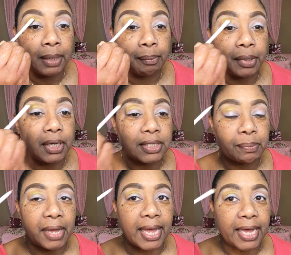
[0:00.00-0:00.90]
because
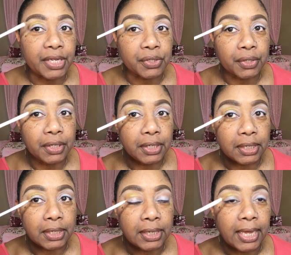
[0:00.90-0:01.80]
my eyes are
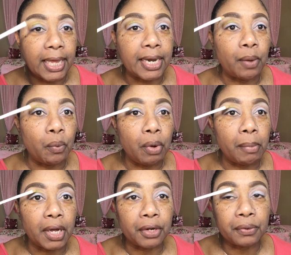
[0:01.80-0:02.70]
hooded and I want
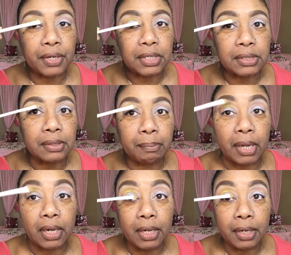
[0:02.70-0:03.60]
my
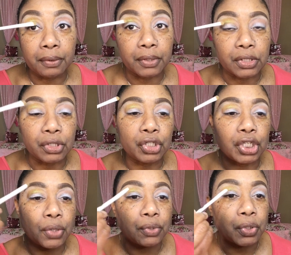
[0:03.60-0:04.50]
cut crease to
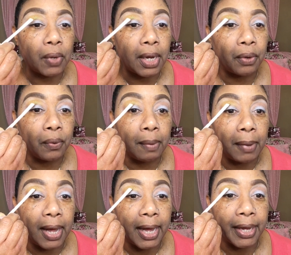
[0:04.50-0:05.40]
show, so I go up
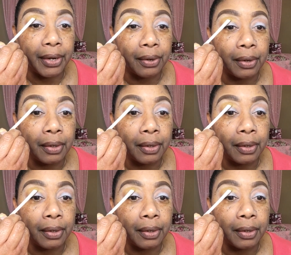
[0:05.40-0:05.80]
higher.